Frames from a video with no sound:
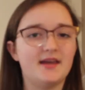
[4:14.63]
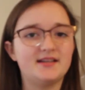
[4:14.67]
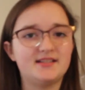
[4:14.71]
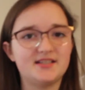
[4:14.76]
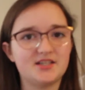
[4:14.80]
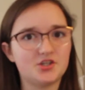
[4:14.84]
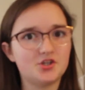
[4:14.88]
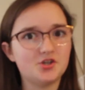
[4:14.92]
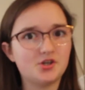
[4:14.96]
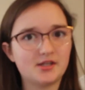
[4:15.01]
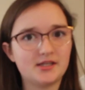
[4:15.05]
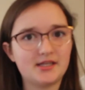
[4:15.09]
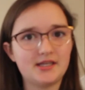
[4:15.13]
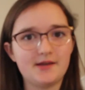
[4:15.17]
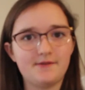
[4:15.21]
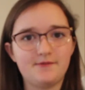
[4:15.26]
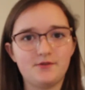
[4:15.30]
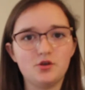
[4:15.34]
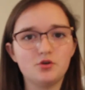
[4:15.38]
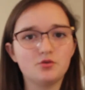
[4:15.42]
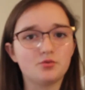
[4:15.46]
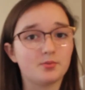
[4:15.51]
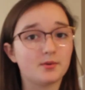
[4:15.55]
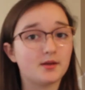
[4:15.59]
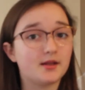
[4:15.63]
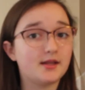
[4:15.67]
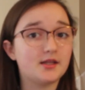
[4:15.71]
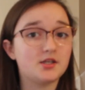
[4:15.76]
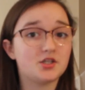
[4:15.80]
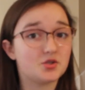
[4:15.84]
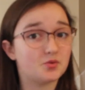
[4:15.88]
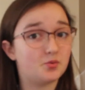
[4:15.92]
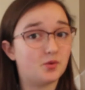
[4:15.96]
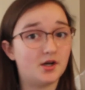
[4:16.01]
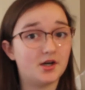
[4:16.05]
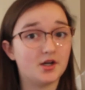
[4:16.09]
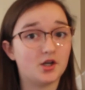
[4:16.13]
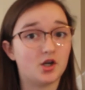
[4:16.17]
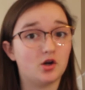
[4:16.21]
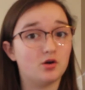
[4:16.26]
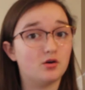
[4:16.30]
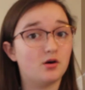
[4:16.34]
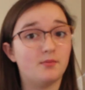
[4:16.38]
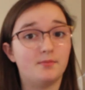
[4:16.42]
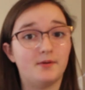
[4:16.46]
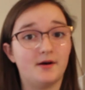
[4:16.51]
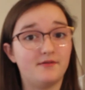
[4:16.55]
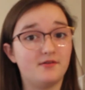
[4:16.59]
Additionally, if you really just want to
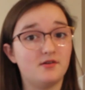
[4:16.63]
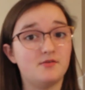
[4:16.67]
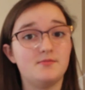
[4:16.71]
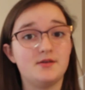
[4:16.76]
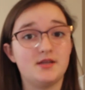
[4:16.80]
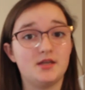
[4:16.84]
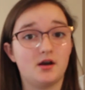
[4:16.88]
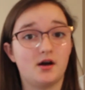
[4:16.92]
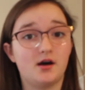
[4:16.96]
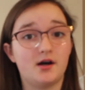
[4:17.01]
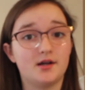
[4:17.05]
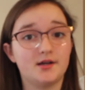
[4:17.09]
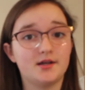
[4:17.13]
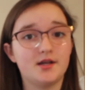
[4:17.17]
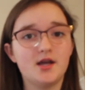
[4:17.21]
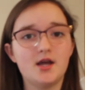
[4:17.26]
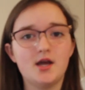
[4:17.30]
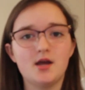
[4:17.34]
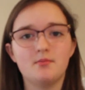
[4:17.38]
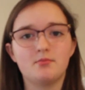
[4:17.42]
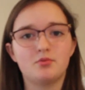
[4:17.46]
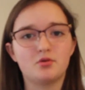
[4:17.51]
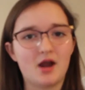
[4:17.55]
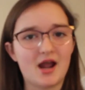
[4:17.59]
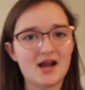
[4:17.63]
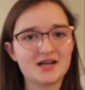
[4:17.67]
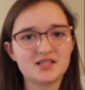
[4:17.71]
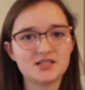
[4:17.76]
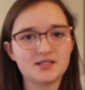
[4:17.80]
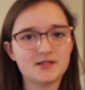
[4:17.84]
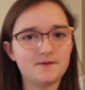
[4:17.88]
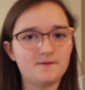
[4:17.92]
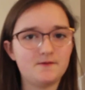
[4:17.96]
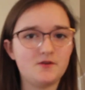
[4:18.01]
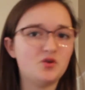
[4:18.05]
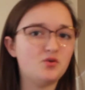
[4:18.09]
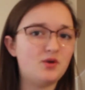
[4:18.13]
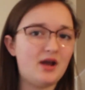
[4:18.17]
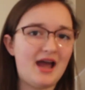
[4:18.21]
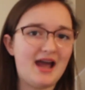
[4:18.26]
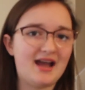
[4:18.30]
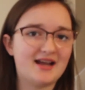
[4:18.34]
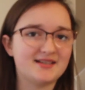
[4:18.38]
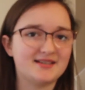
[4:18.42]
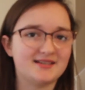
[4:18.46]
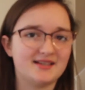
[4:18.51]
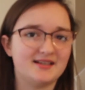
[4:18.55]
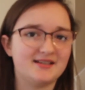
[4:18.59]
go above and beyond, practice a few
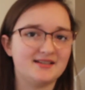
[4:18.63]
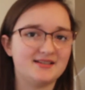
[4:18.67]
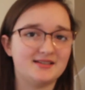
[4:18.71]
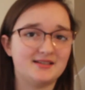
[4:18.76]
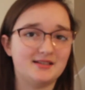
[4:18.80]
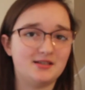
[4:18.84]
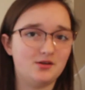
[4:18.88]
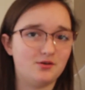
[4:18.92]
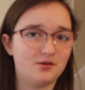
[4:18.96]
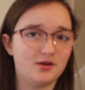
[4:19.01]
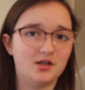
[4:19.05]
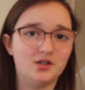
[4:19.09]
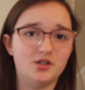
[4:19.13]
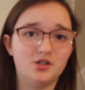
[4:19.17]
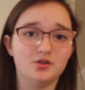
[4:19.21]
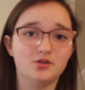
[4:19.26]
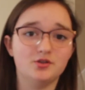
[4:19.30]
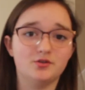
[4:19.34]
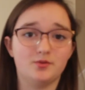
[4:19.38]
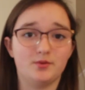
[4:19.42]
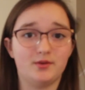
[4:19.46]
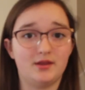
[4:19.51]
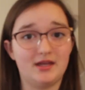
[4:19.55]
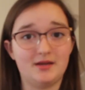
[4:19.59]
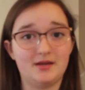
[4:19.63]
accents that you can use with